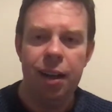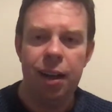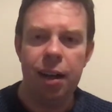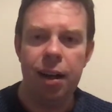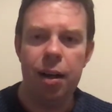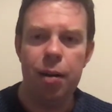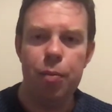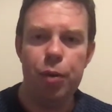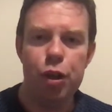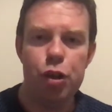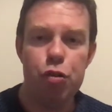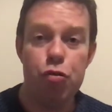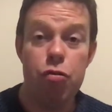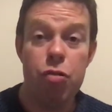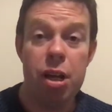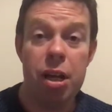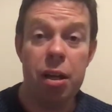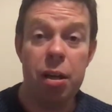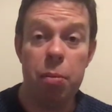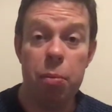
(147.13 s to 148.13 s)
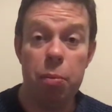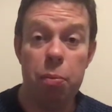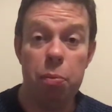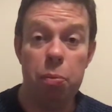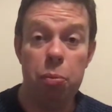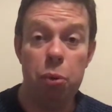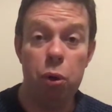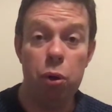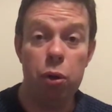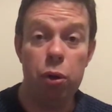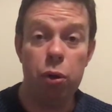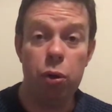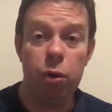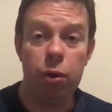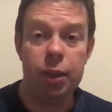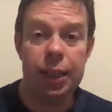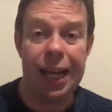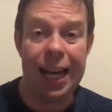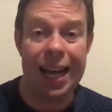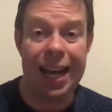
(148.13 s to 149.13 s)
Um, has written a book
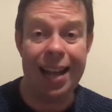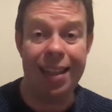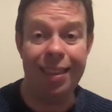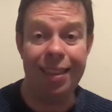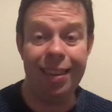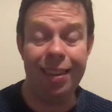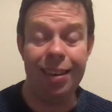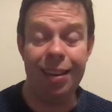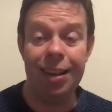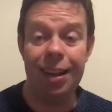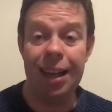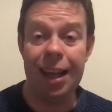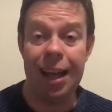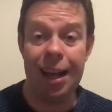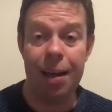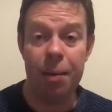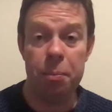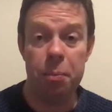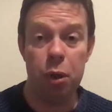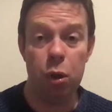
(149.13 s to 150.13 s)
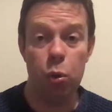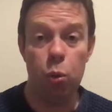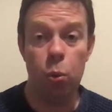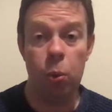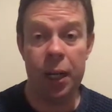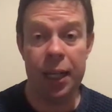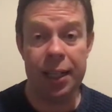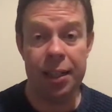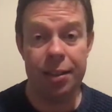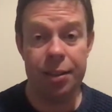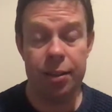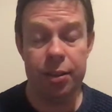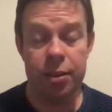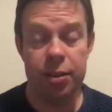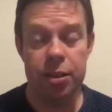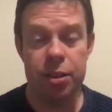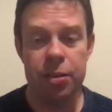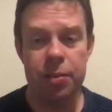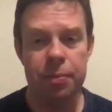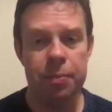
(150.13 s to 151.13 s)
called And the Lamb
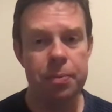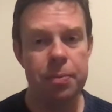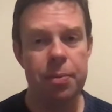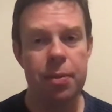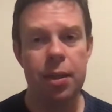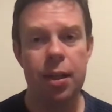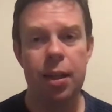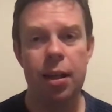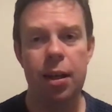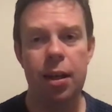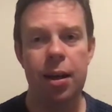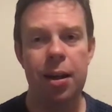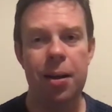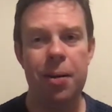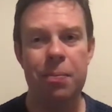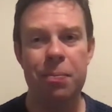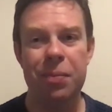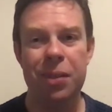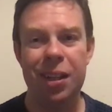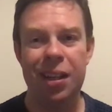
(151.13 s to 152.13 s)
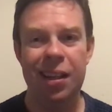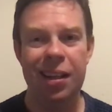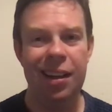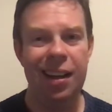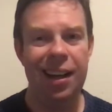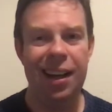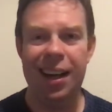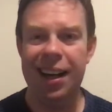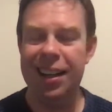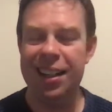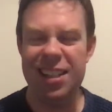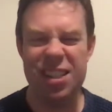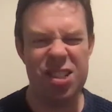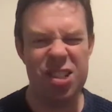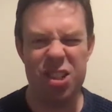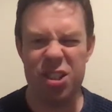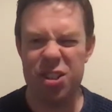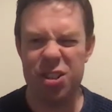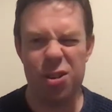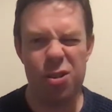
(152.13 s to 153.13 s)
Wins. Um, and it's
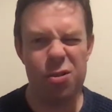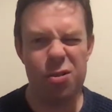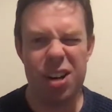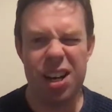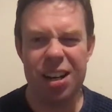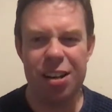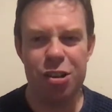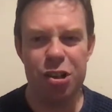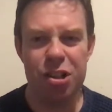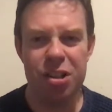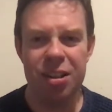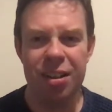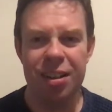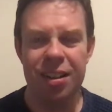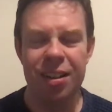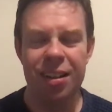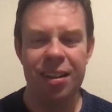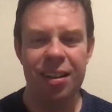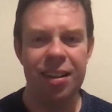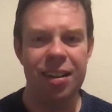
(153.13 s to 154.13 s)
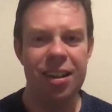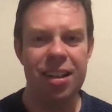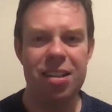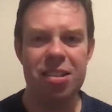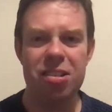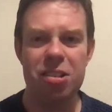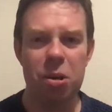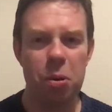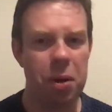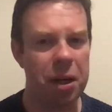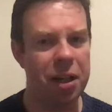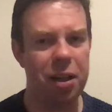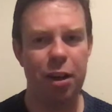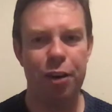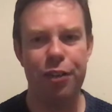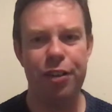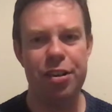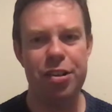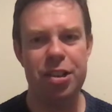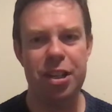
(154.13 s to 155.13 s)
just so rich. It's so
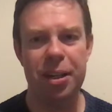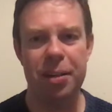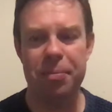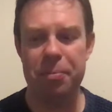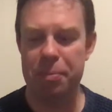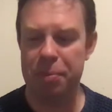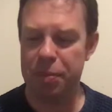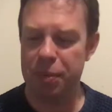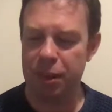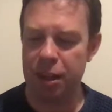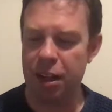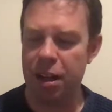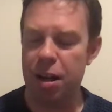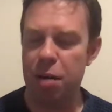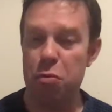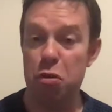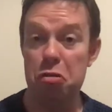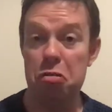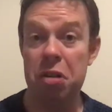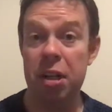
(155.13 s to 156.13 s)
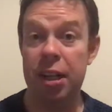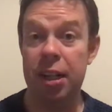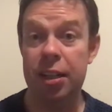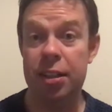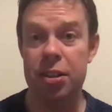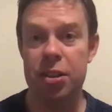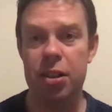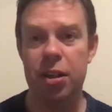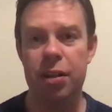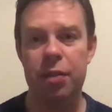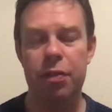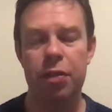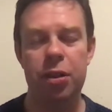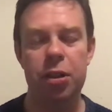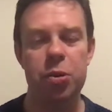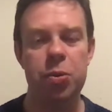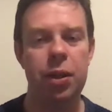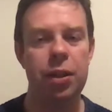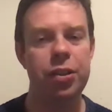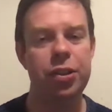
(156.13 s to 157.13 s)
encouraging, uh, but really insightful
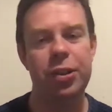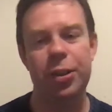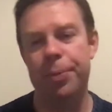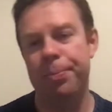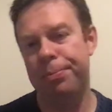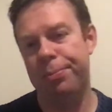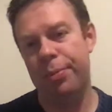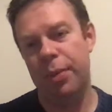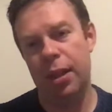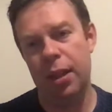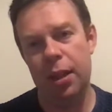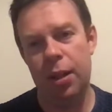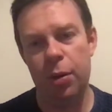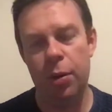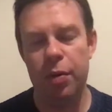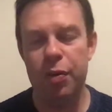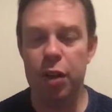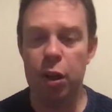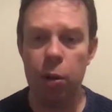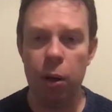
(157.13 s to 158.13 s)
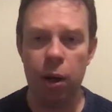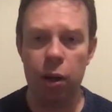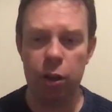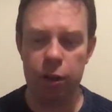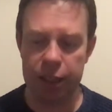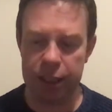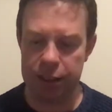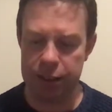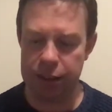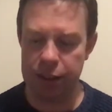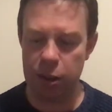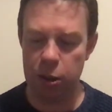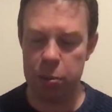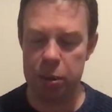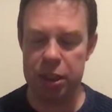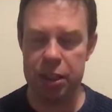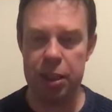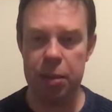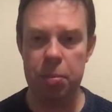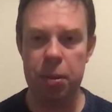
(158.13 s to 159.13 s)
as well. So, you know, if you are looking to go a
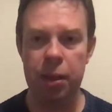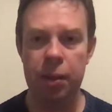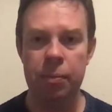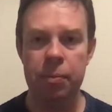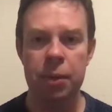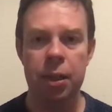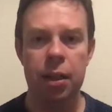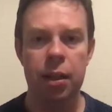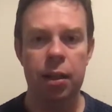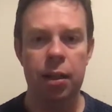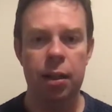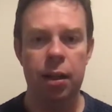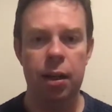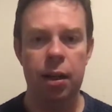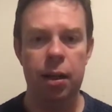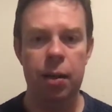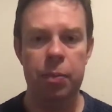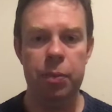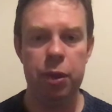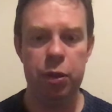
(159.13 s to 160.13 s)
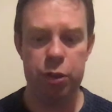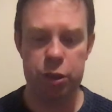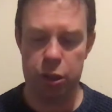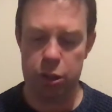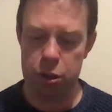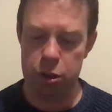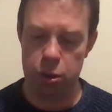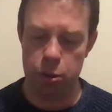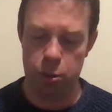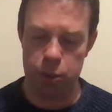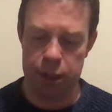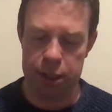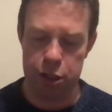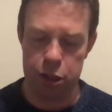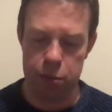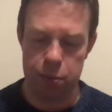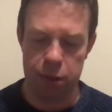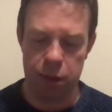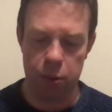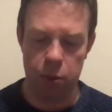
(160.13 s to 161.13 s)
bit deeper, um, those are two ways
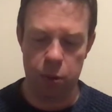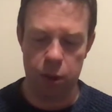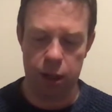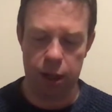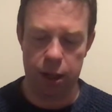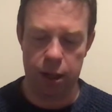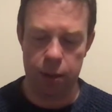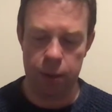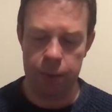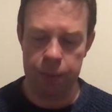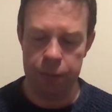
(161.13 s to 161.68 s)
you might want to go.